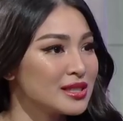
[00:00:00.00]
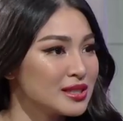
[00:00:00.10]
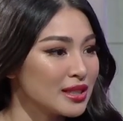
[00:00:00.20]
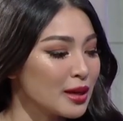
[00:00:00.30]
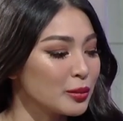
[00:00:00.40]

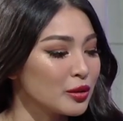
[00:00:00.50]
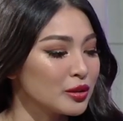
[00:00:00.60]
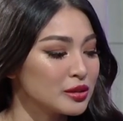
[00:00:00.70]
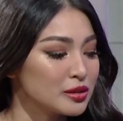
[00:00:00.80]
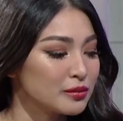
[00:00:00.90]
Kasi mm-hmm. nga po,
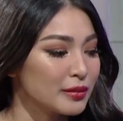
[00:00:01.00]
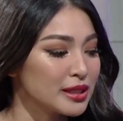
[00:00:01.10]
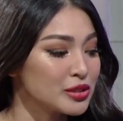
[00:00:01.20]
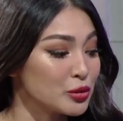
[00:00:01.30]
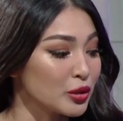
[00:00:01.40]

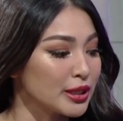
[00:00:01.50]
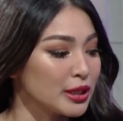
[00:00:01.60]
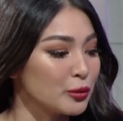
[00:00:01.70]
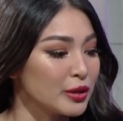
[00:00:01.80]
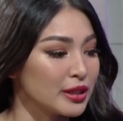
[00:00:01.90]
my
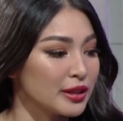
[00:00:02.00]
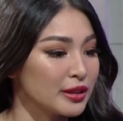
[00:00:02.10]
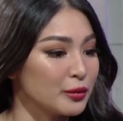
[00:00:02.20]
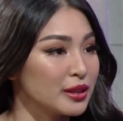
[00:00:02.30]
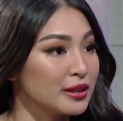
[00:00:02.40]
story with,
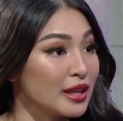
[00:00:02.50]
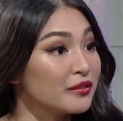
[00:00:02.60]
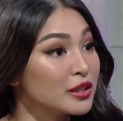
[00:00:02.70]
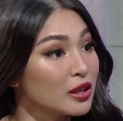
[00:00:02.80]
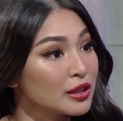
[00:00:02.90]
with
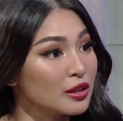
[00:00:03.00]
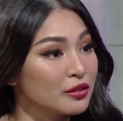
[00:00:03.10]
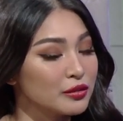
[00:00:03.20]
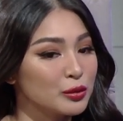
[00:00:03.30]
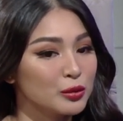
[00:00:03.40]
Never Not
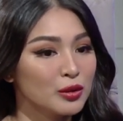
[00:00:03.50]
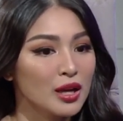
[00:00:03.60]
Love You.